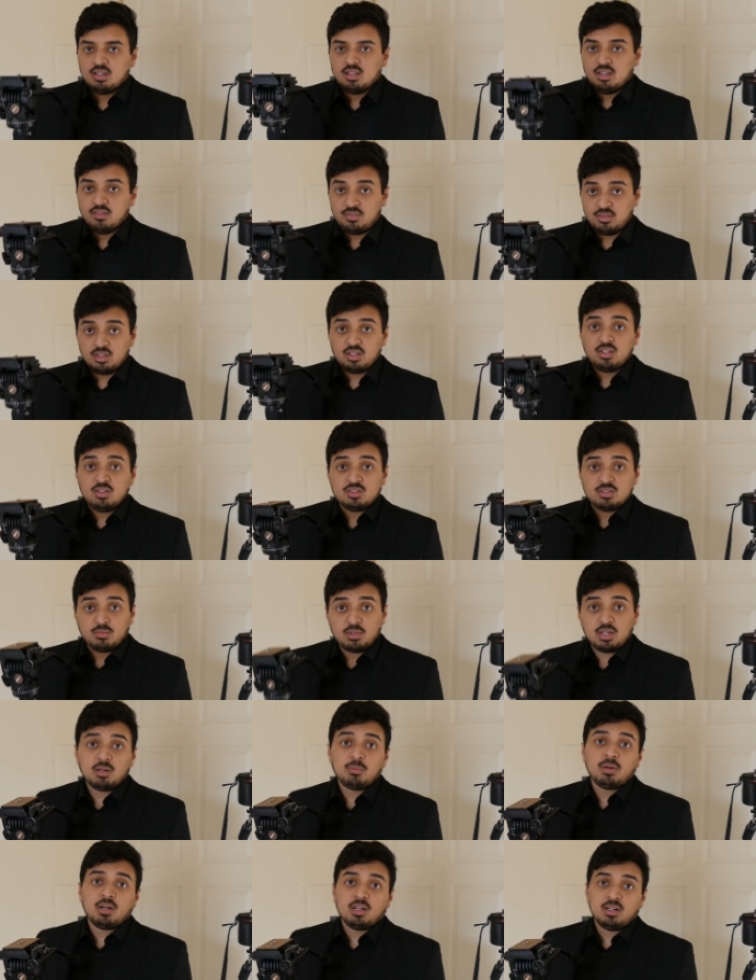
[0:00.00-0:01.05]
If you're gonna use a
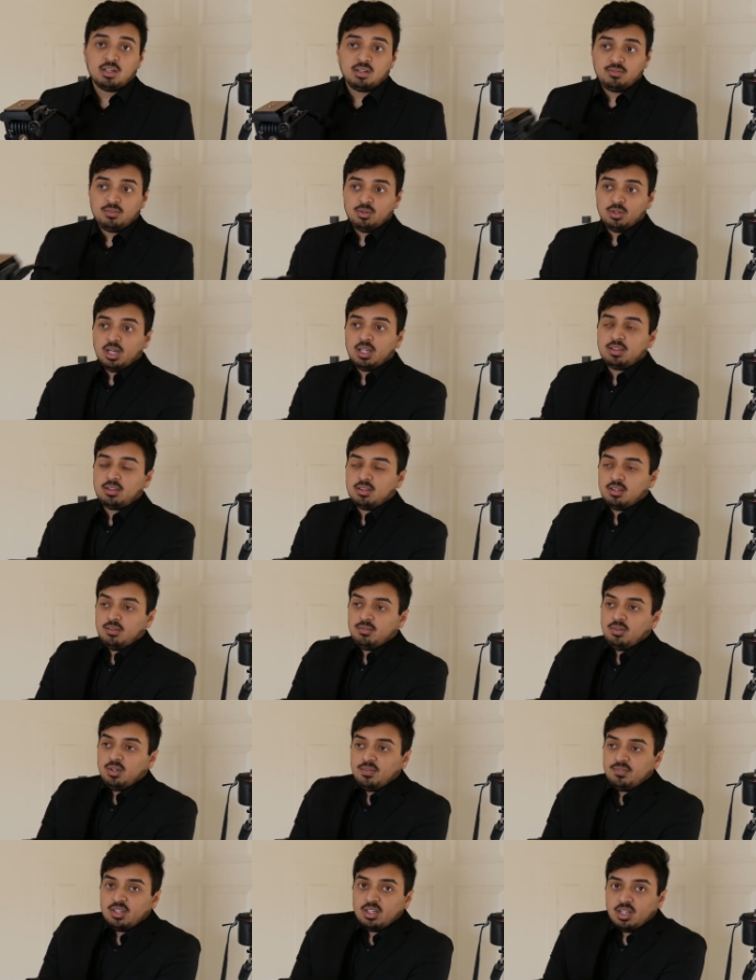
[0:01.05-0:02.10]
monopod, if
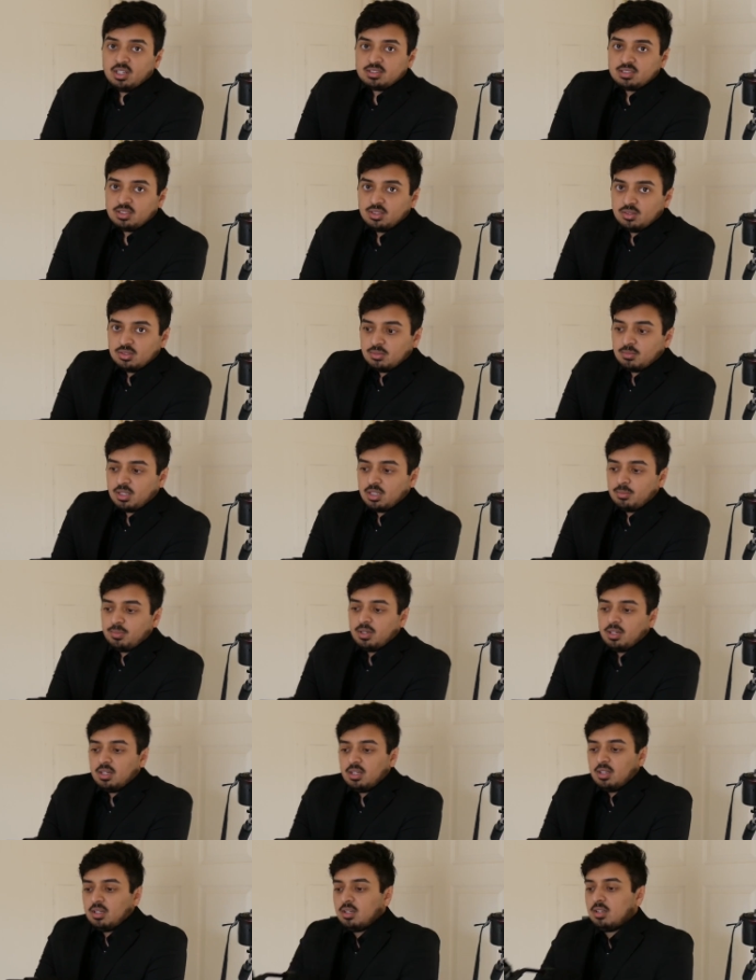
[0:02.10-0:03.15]
you have the guts to use a
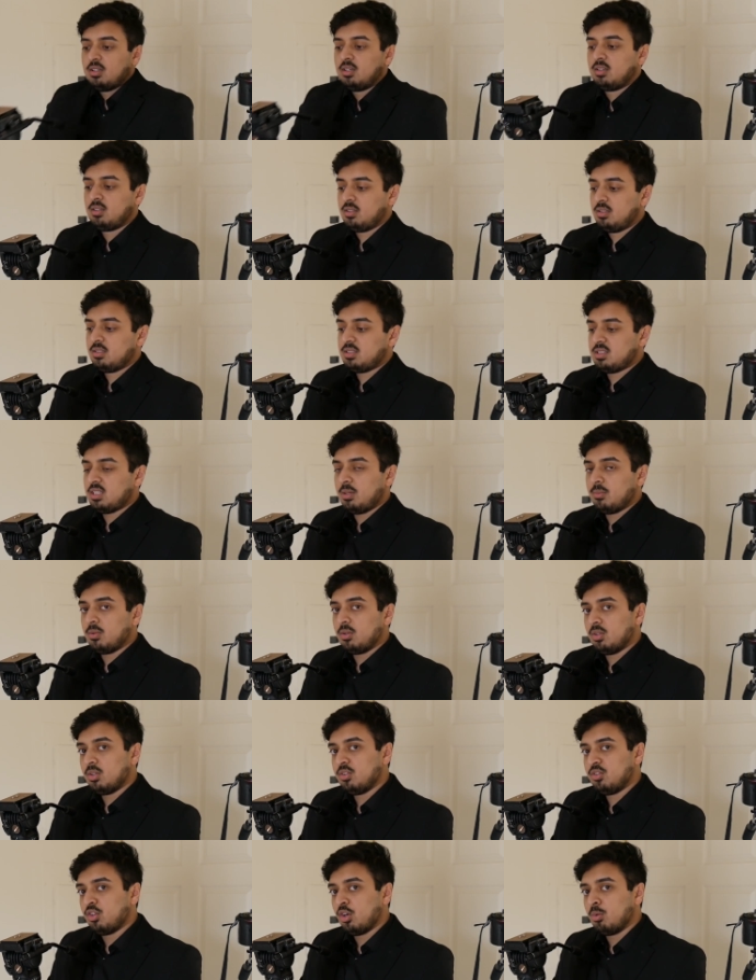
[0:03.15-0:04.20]
monopod,
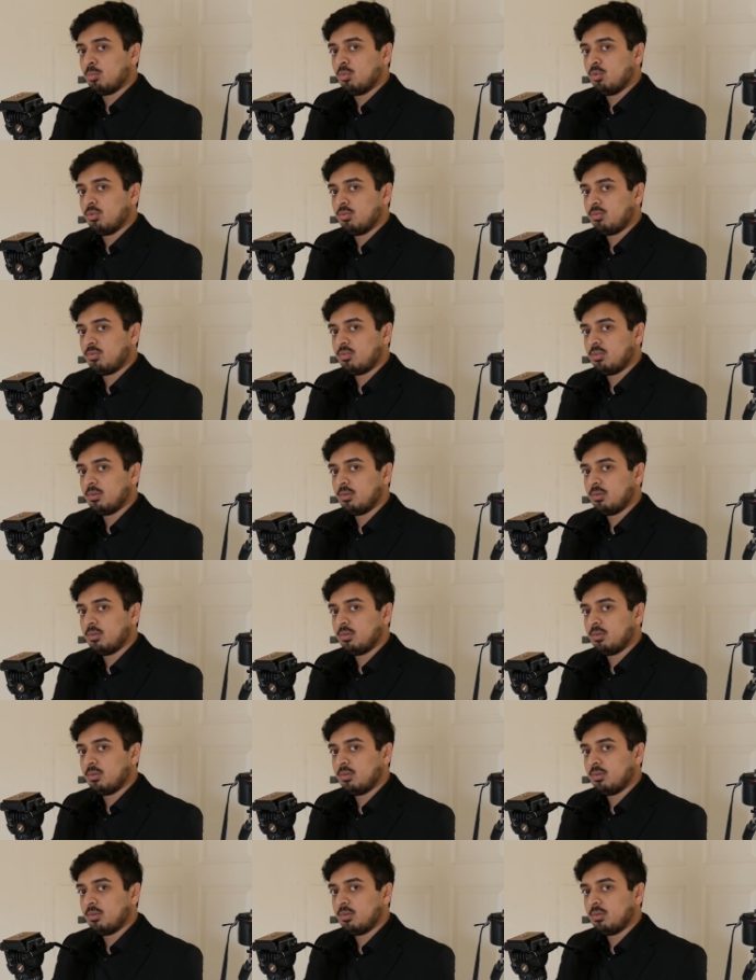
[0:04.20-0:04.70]
stable, don't move.